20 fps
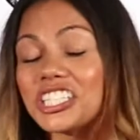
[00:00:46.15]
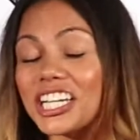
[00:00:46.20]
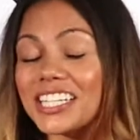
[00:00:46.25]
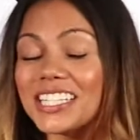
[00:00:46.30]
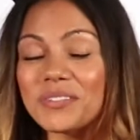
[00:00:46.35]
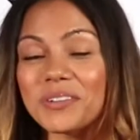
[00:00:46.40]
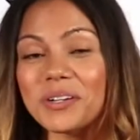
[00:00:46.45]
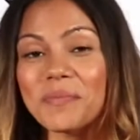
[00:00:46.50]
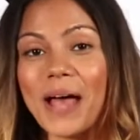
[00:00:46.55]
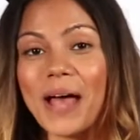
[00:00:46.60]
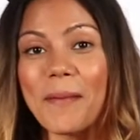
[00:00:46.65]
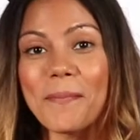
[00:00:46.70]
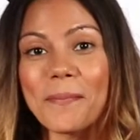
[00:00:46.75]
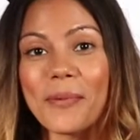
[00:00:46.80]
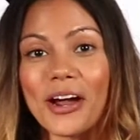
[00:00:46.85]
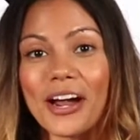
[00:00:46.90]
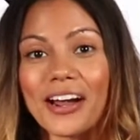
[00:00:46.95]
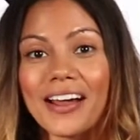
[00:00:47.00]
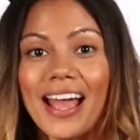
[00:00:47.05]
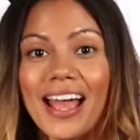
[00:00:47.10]
And just
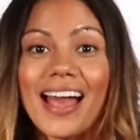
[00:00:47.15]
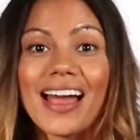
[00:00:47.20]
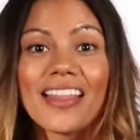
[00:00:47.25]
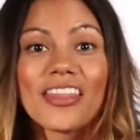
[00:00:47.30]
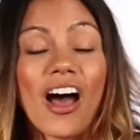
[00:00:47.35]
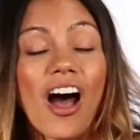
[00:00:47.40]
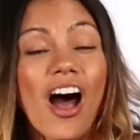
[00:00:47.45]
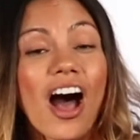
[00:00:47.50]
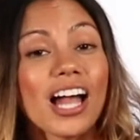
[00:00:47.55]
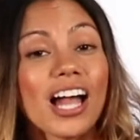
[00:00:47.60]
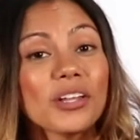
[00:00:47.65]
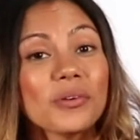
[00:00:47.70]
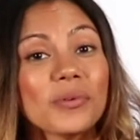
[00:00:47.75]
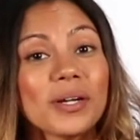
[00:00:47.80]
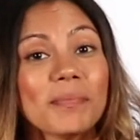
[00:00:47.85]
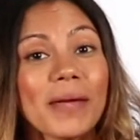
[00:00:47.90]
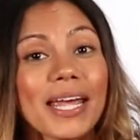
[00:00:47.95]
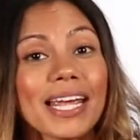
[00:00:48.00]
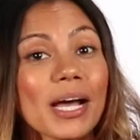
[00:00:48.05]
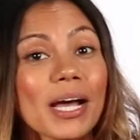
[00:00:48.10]
remember that
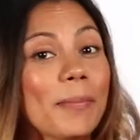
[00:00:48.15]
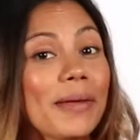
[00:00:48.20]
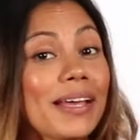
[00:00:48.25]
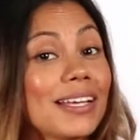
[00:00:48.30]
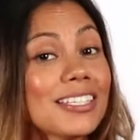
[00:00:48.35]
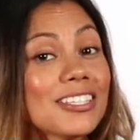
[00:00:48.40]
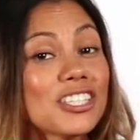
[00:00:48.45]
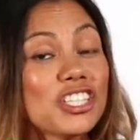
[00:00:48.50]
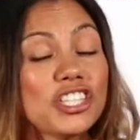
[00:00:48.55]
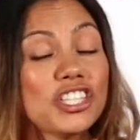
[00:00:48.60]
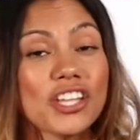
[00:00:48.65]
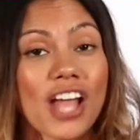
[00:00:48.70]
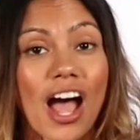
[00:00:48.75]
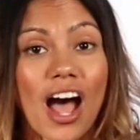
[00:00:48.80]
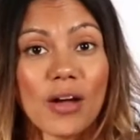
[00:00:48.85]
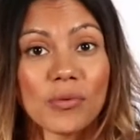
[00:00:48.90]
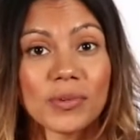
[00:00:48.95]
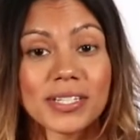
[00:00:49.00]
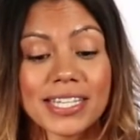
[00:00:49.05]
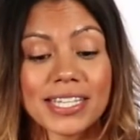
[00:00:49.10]
Halloween makeup is
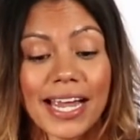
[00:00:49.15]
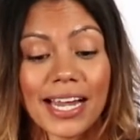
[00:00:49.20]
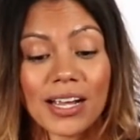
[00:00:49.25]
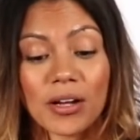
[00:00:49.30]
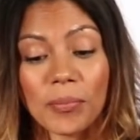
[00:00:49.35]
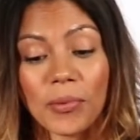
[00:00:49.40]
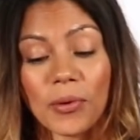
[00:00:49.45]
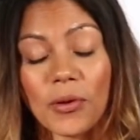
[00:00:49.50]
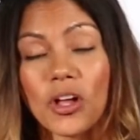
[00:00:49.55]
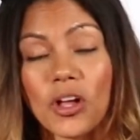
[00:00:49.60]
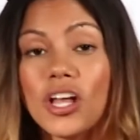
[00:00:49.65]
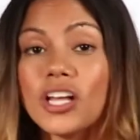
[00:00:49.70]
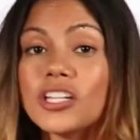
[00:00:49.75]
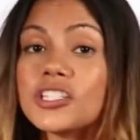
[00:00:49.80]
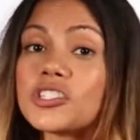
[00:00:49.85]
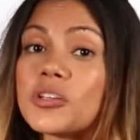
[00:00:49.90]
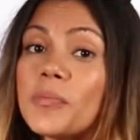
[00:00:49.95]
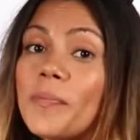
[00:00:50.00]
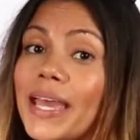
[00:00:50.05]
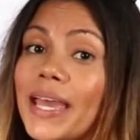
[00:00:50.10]
not
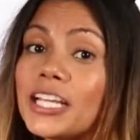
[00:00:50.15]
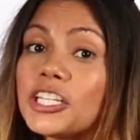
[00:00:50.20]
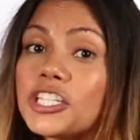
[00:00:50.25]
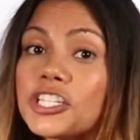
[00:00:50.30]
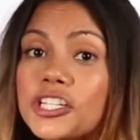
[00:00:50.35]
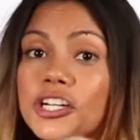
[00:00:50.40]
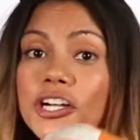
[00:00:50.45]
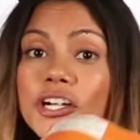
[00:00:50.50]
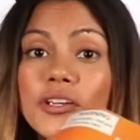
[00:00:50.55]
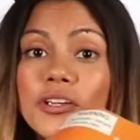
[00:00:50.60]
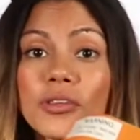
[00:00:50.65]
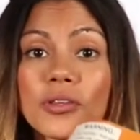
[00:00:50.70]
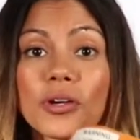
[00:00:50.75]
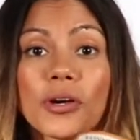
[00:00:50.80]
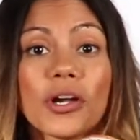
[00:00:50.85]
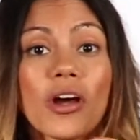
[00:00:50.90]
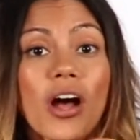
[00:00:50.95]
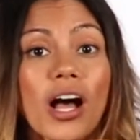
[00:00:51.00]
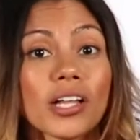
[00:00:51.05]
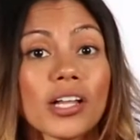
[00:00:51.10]
recyclable, so make sure
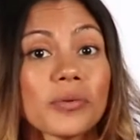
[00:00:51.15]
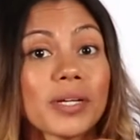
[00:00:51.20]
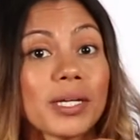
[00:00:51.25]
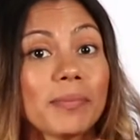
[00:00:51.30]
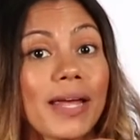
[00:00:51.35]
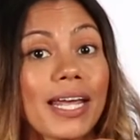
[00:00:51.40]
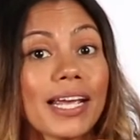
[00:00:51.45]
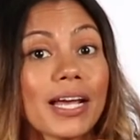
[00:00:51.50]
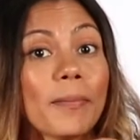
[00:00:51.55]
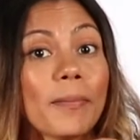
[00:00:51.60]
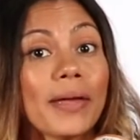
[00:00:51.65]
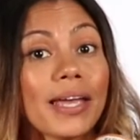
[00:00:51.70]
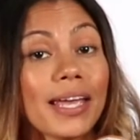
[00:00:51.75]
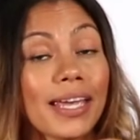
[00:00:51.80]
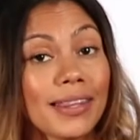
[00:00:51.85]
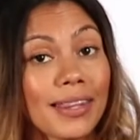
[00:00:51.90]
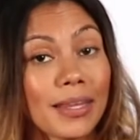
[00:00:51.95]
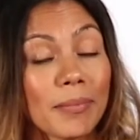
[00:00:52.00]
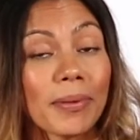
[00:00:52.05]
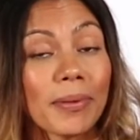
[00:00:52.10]
you throw your Halloween
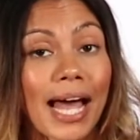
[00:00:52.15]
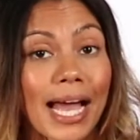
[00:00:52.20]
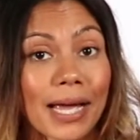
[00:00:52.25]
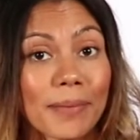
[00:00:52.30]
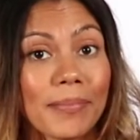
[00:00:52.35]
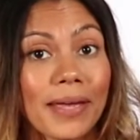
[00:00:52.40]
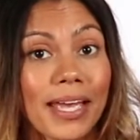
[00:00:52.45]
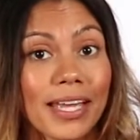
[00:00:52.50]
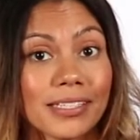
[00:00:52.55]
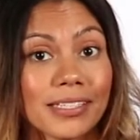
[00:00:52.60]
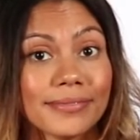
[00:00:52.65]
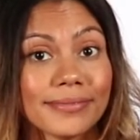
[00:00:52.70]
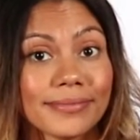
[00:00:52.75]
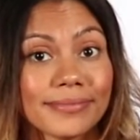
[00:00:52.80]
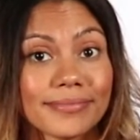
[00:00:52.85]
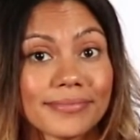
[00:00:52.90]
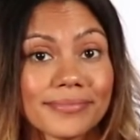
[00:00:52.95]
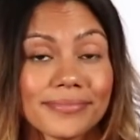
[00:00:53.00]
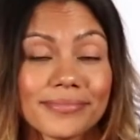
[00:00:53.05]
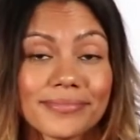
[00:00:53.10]
makeup in the black
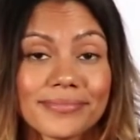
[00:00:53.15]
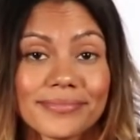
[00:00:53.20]
bin.